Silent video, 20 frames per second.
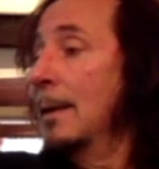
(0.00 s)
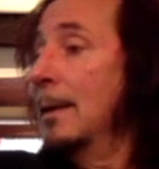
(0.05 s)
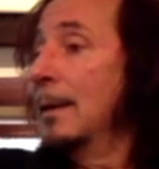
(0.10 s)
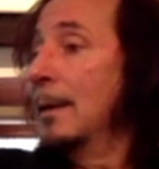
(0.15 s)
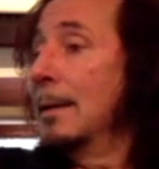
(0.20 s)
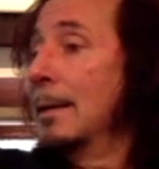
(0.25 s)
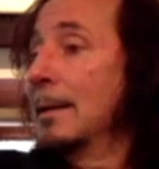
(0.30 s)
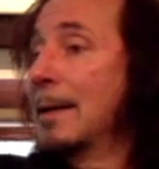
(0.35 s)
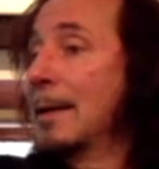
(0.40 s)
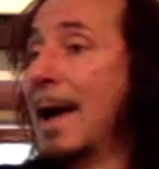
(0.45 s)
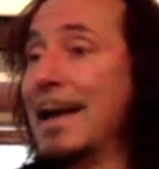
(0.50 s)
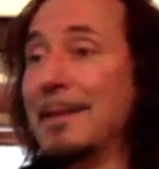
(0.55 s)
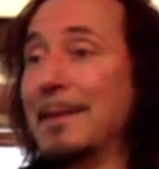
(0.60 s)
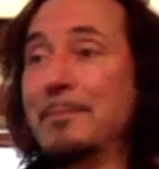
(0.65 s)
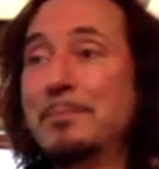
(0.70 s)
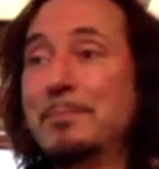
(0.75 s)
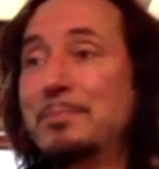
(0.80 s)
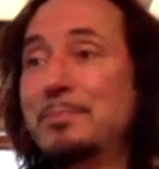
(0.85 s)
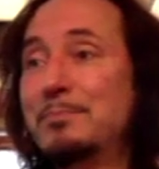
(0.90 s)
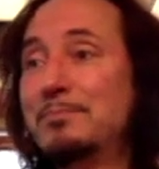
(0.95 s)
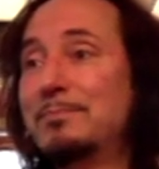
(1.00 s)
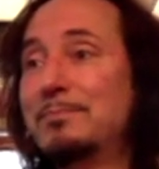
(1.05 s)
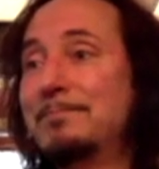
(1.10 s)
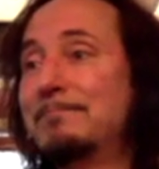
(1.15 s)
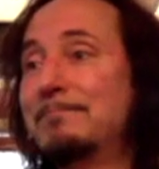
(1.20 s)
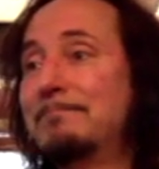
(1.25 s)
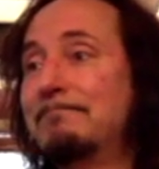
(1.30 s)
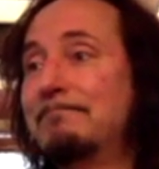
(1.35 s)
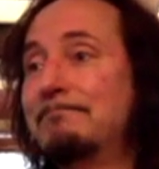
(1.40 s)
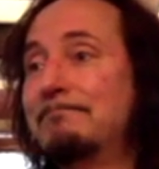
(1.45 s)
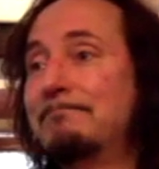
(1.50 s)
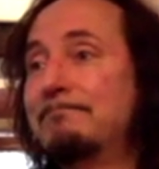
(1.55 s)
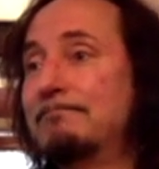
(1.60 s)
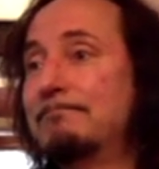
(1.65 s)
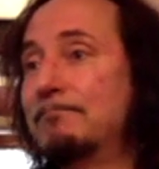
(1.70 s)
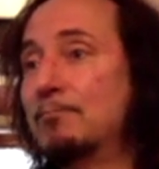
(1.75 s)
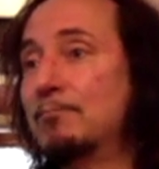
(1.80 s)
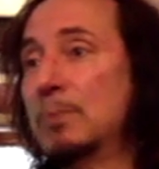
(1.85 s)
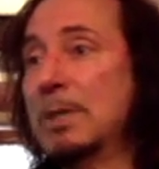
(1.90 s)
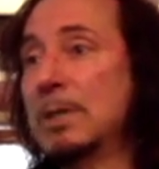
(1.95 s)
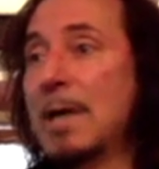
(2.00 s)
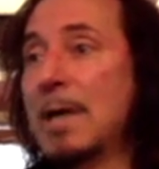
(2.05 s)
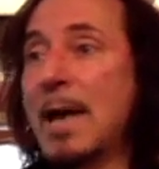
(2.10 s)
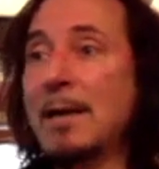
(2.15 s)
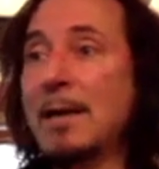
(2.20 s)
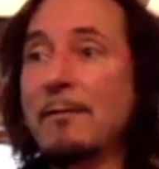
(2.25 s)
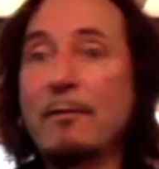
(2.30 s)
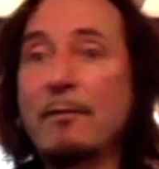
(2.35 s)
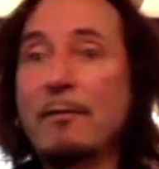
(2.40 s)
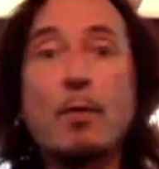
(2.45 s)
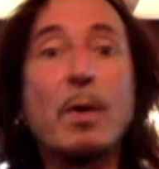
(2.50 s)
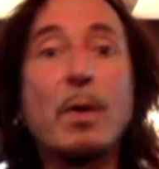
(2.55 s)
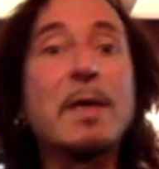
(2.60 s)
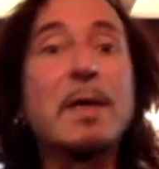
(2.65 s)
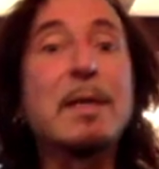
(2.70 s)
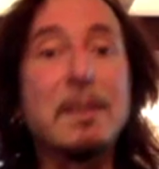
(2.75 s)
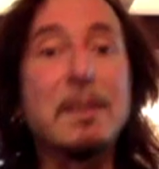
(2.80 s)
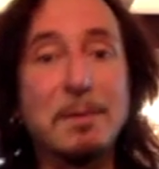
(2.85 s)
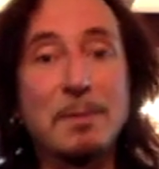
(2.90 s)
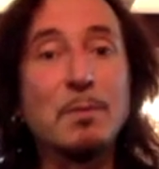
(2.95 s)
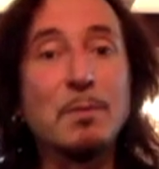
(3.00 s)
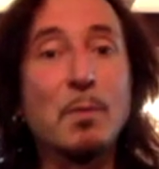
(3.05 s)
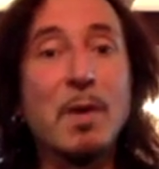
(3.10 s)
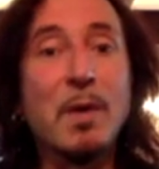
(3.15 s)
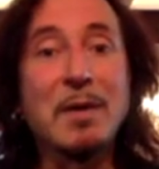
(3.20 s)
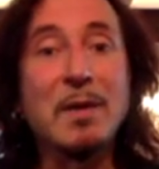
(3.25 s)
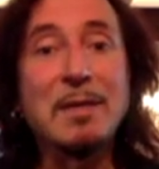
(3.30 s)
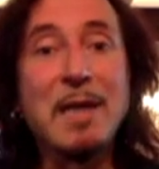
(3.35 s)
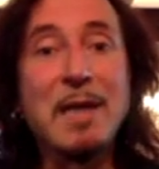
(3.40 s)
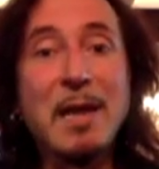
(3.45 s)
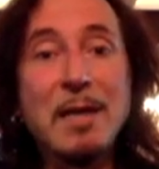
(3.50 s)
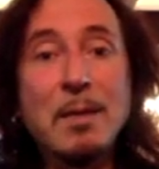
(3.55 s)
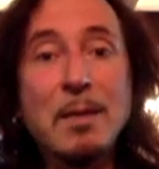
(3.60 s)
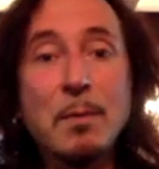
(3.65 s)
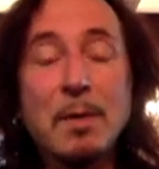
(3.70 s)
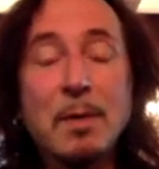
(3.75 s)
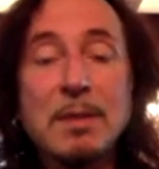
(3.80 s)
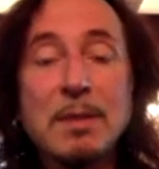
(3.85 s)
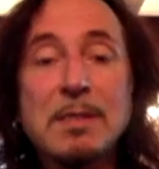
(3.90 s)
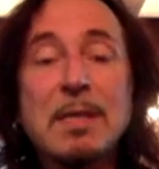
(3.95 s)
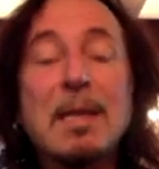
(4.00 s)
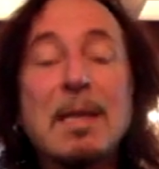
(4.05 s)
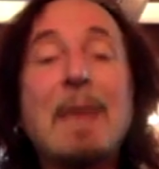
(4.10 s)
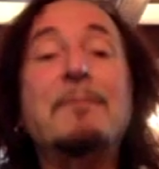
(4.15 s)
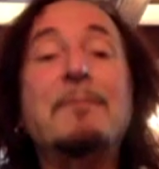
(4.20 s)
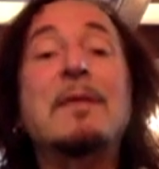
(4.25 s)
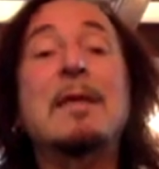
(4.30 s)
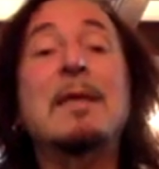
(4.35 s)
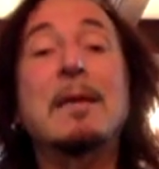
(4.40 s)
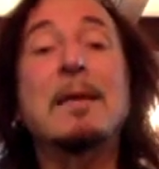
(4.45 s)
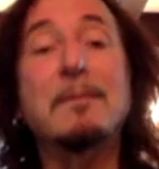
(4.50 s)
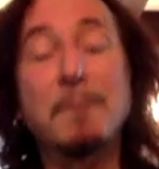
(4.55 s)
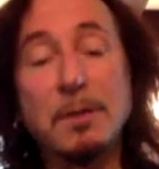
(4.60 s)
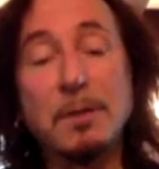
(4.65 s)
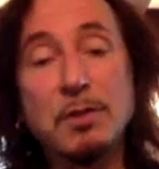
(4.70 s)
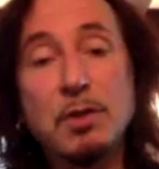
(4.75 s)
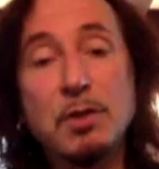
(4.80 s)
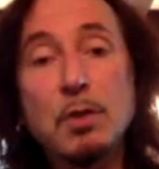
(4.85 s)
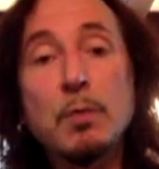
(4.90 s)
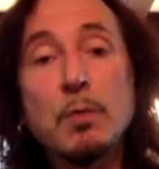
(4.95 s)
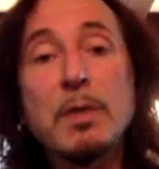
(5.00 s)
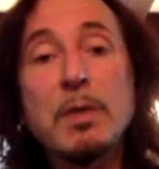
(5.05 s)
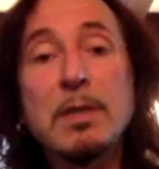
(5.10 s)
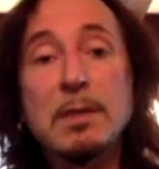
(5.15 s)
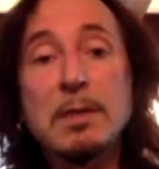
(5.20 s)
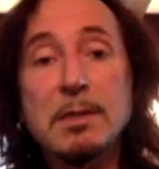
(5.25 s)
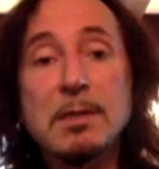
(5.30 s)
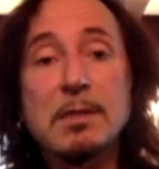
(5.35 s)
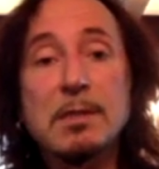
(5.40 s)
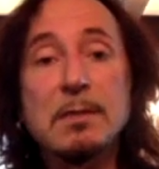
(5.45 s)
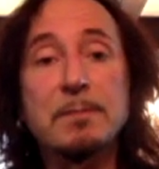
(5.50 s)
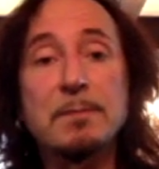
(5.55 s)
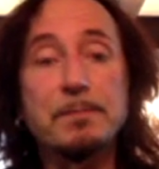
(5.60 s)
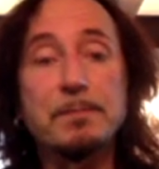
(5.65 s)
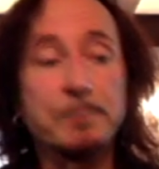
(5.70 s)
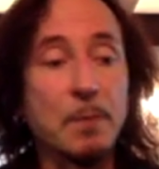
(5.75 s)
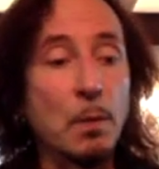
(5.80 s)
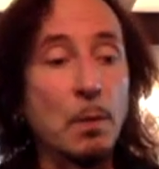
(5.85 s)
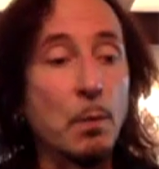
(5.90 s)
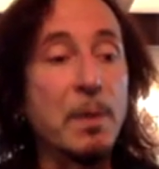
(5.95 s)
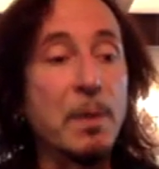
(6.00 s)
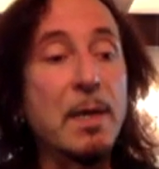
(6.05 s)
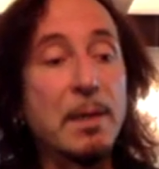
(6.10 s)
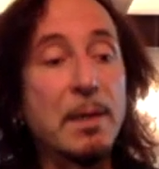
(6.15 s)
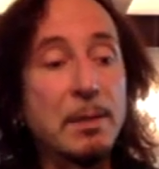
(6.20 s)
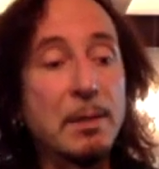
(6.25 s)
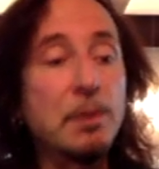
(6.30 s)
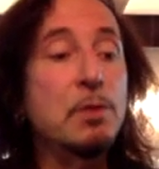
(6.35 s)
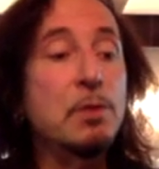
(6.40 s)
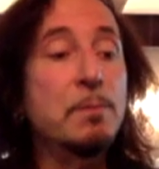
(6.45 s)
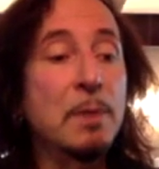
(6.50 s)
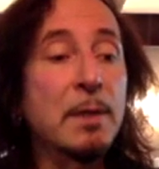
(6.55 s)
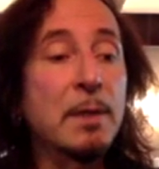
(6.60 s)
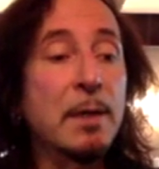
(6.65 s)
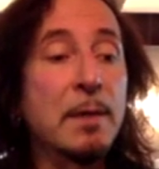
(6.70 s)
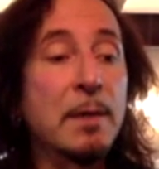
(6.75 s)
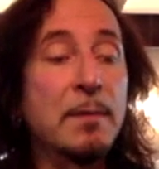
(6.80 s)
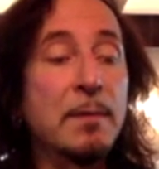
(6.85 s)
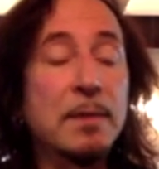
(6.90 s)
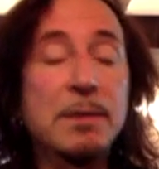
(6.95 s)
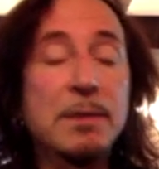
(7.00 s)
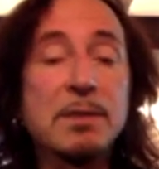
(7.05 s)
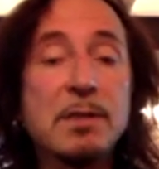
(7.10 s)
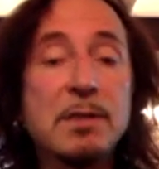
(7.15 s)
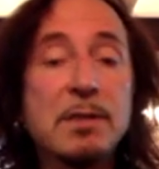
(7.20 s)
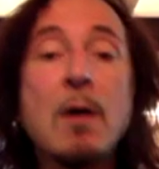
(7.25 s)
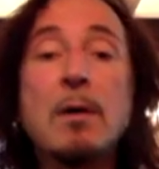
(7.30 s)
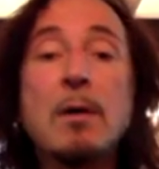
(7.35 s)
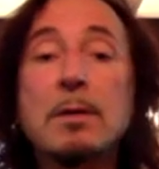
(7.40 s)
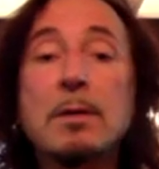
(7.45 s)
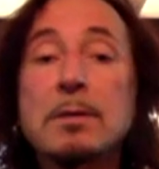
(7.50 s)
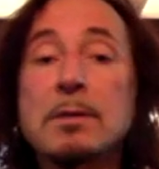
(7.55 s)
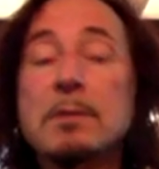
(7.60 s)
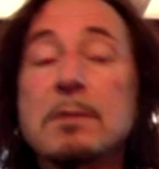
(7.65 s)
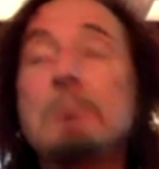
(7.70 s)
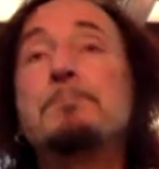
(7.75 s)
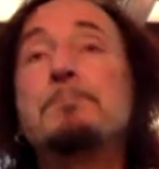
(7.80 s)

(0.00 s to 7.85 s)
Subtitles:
kind of avoided where Danny was. And at the end of the 2 weeks, and we had accumulated these songs,